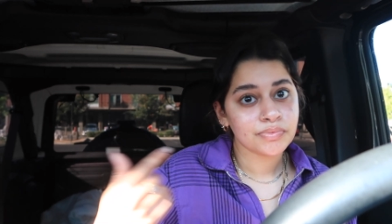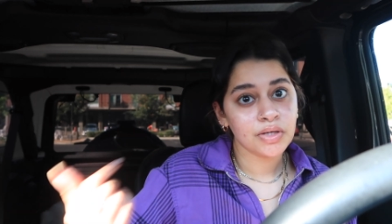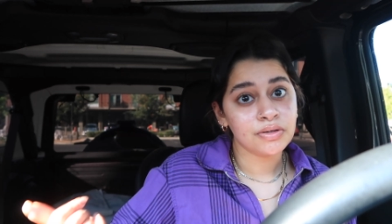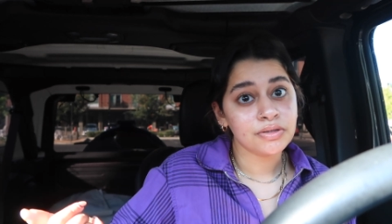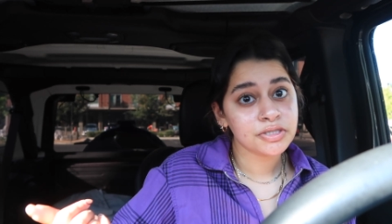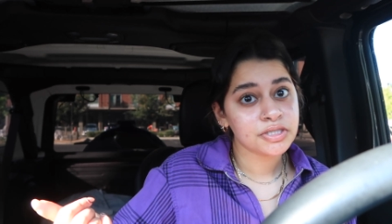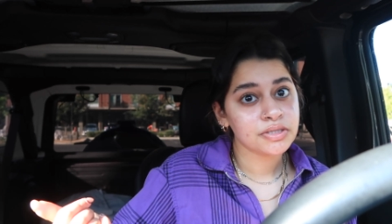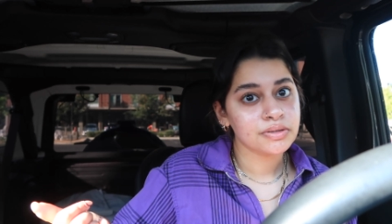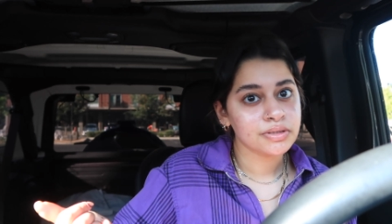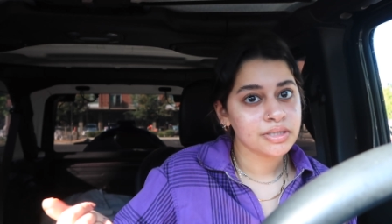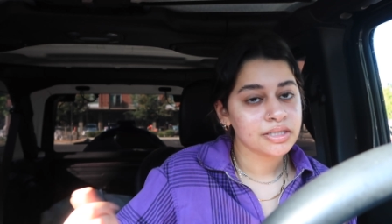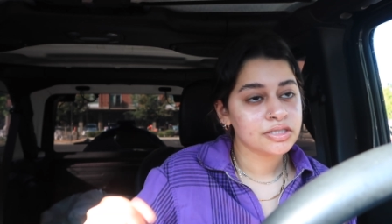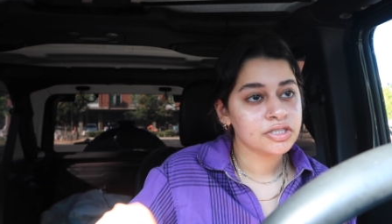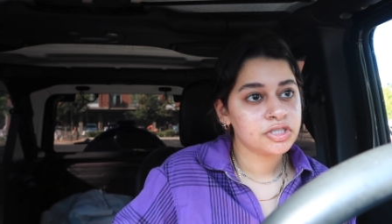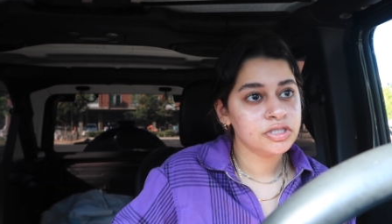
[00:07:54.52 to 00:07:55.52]
also
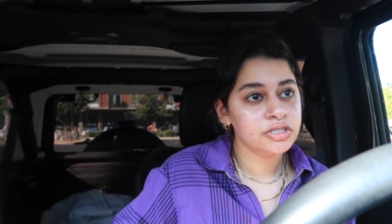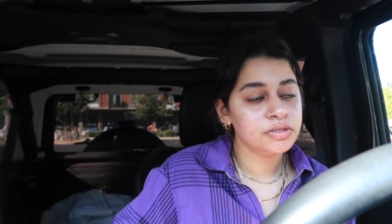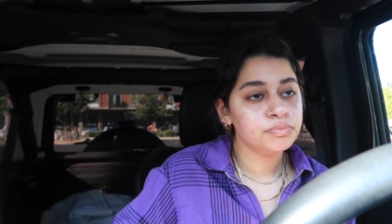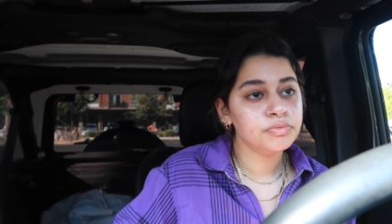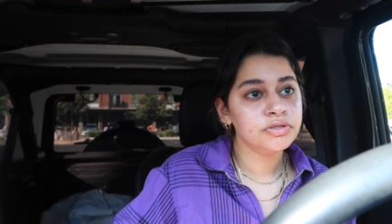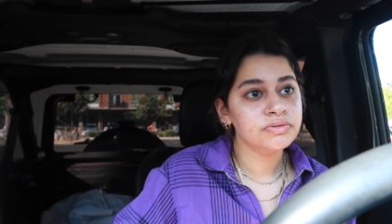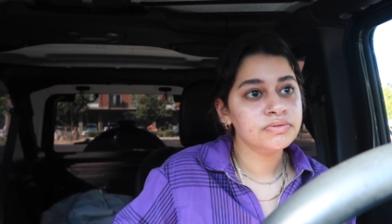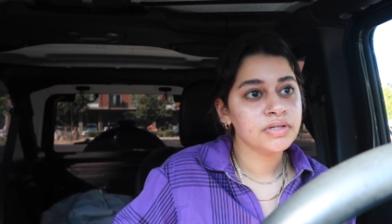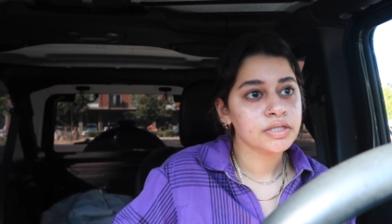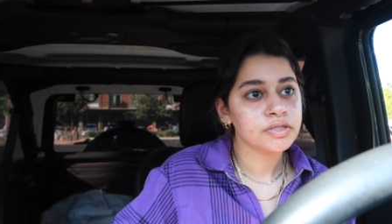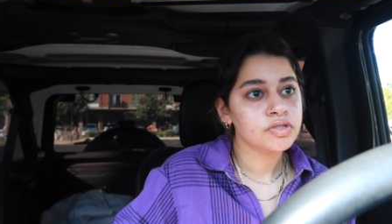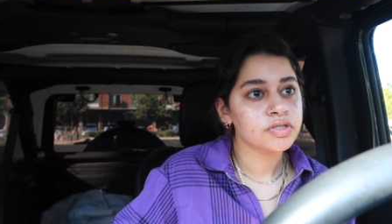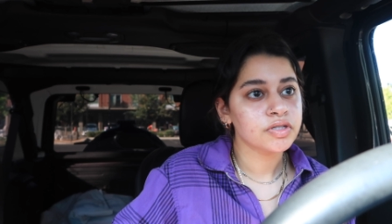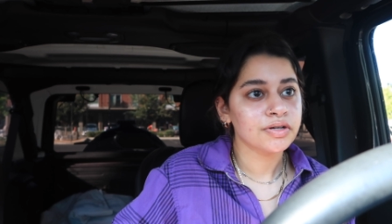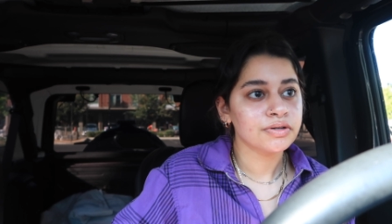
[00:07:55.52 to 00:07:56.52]
like she's
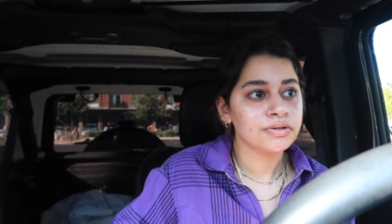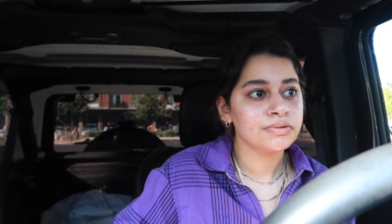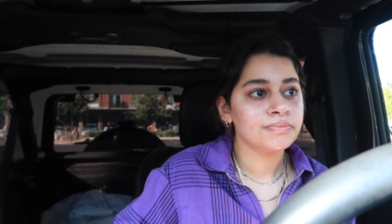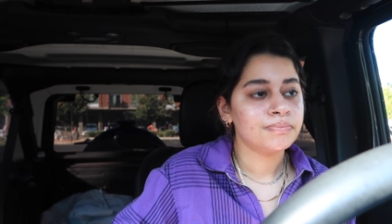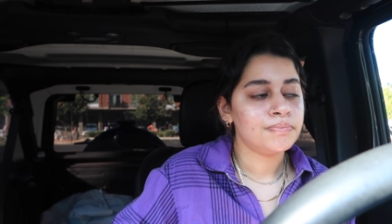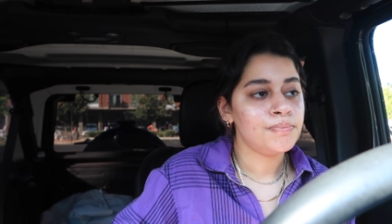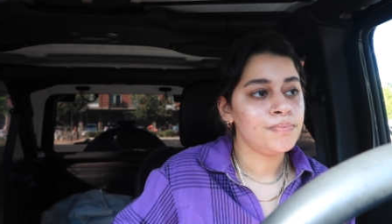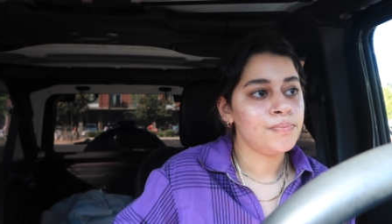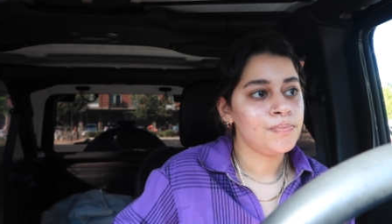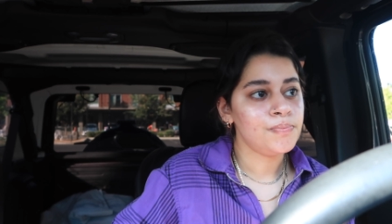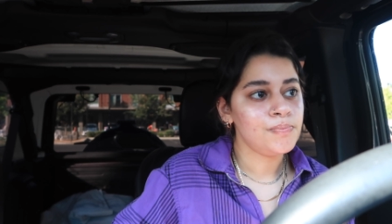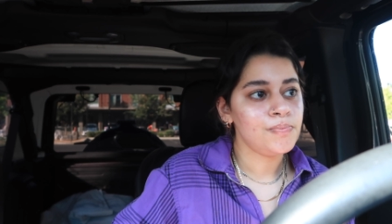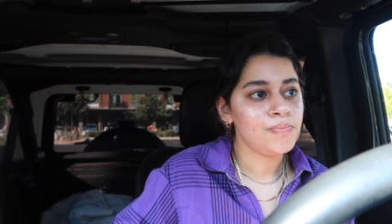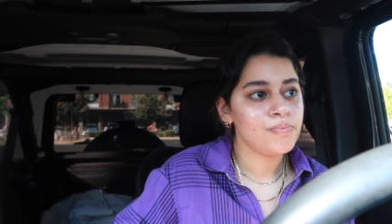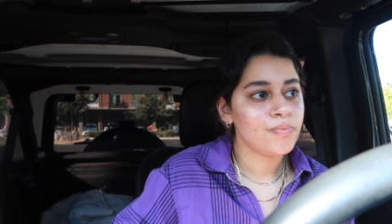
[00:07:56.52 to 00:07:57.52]
moving so
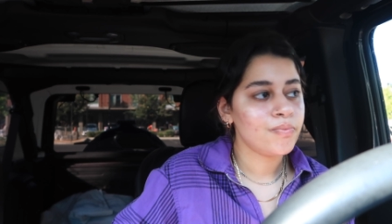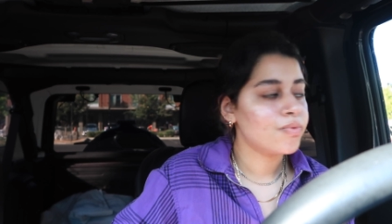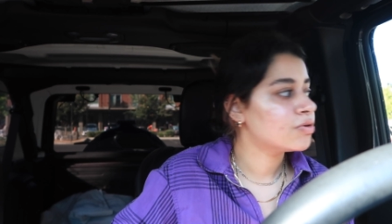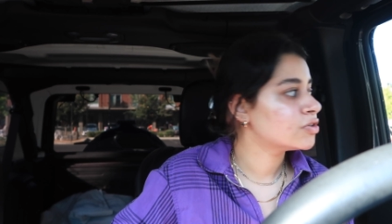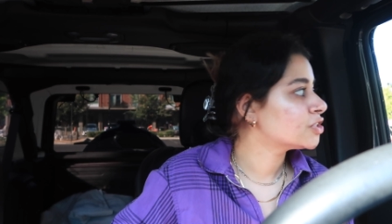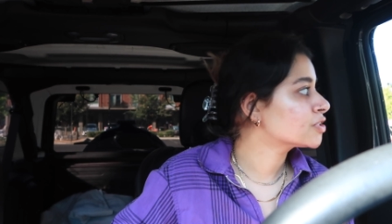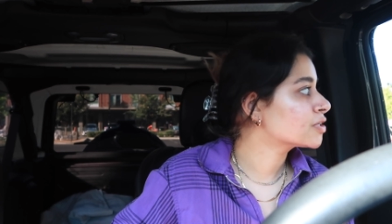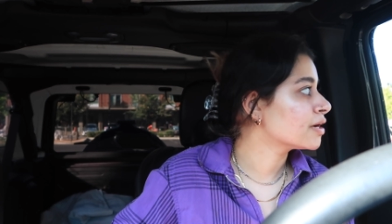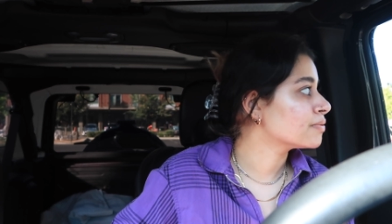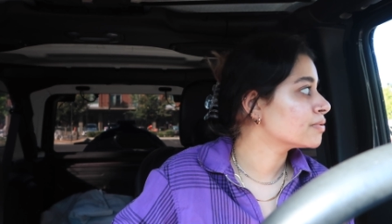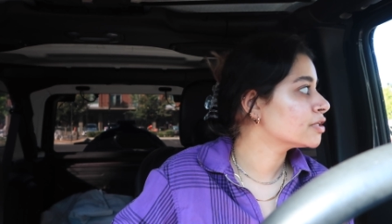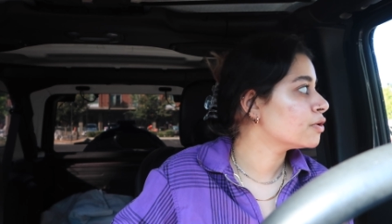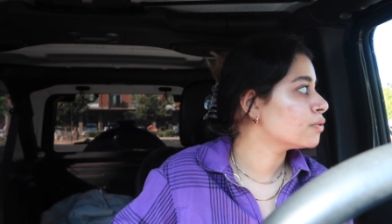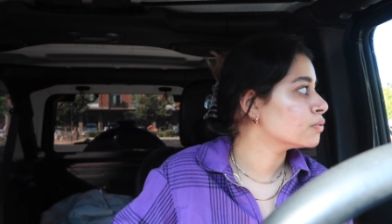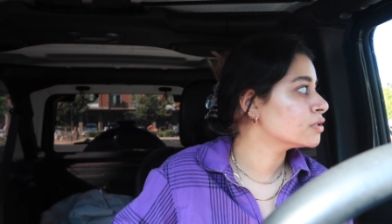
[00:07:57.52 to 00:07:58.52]
she can't
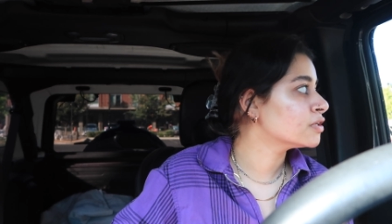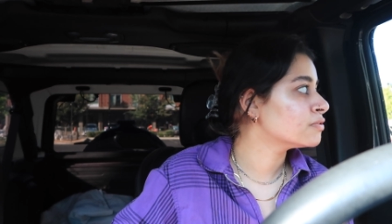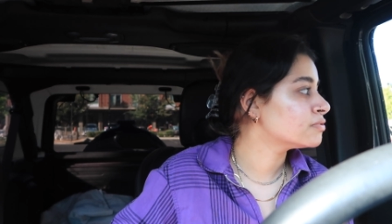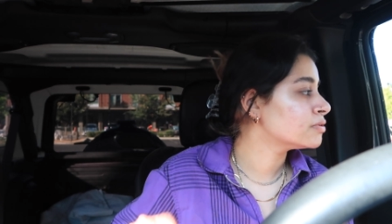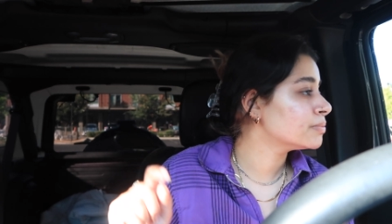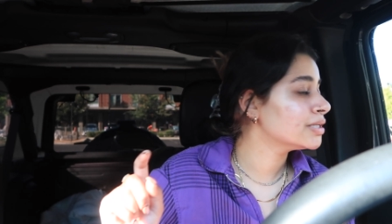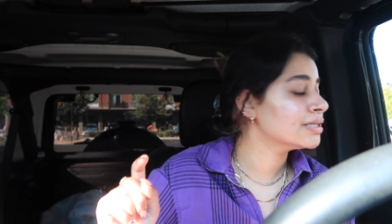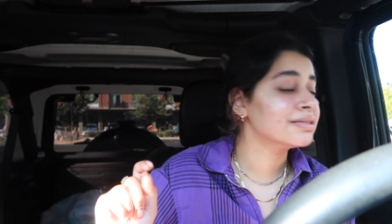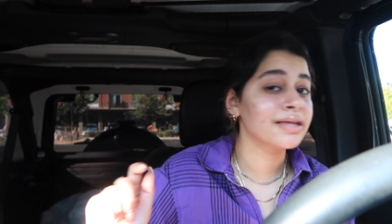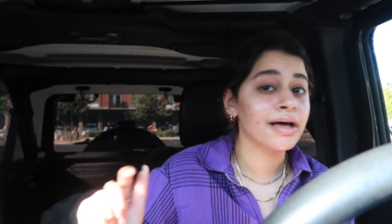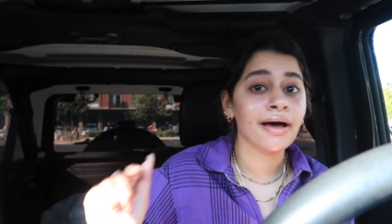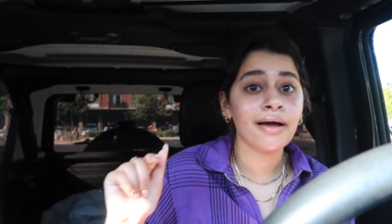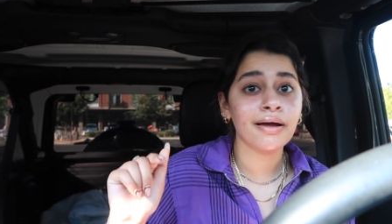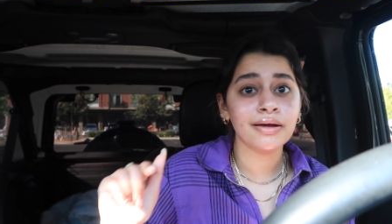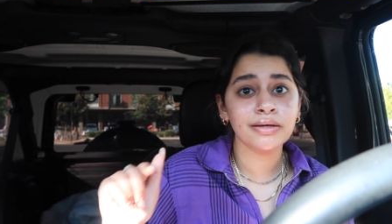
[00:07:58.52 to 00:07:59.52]
really hold it for me
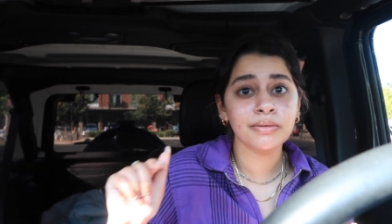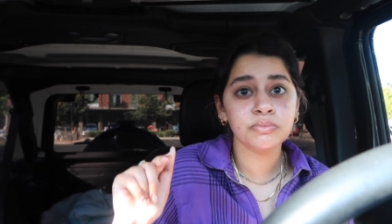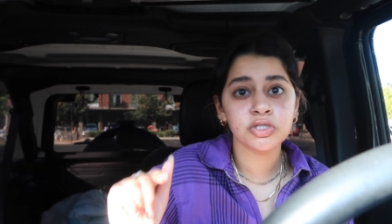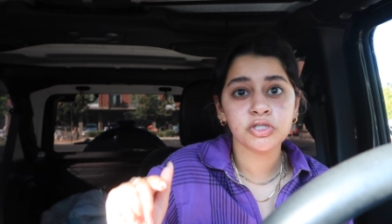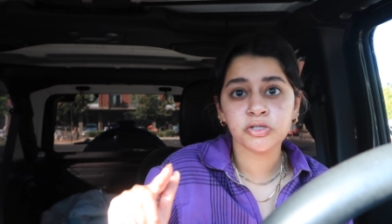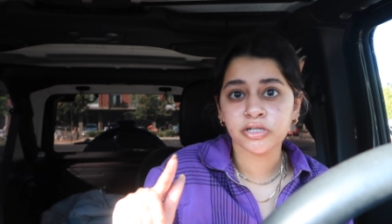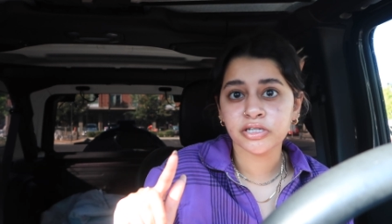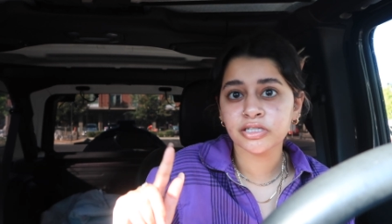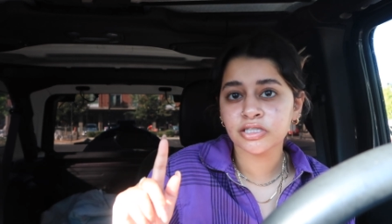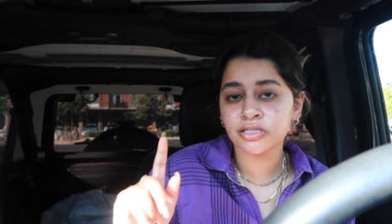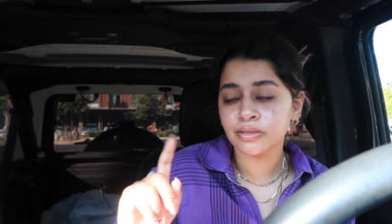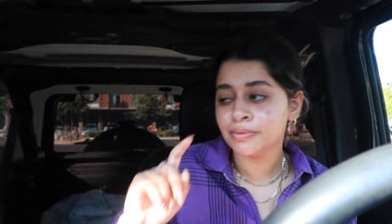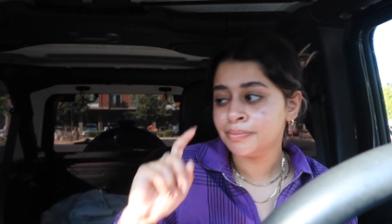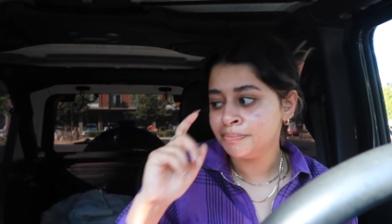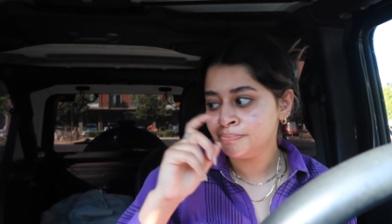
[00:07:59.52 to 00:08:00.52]
that i am stressed